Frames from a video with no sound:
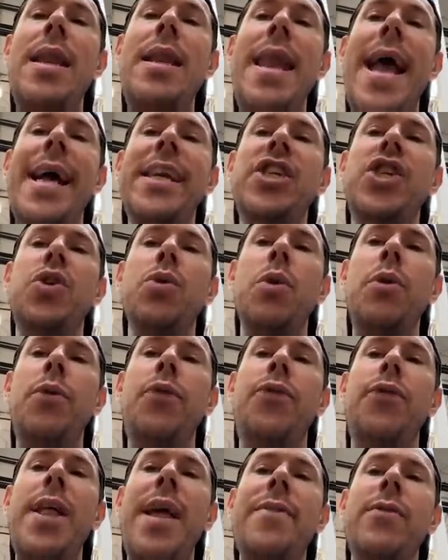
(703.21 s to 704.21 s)
Natural
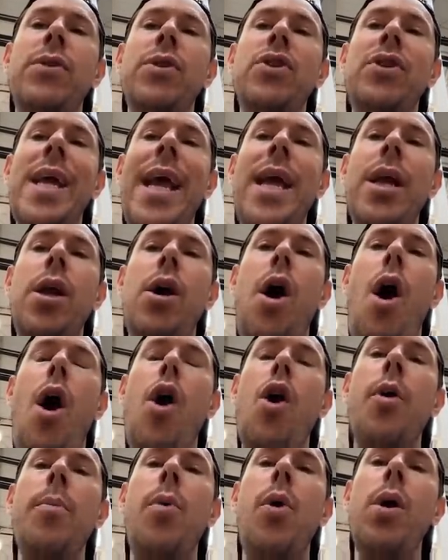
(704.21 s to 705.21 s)
flavors and
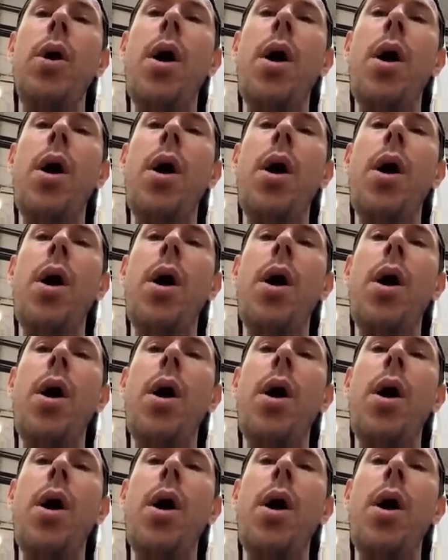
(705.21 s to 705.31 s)
caramel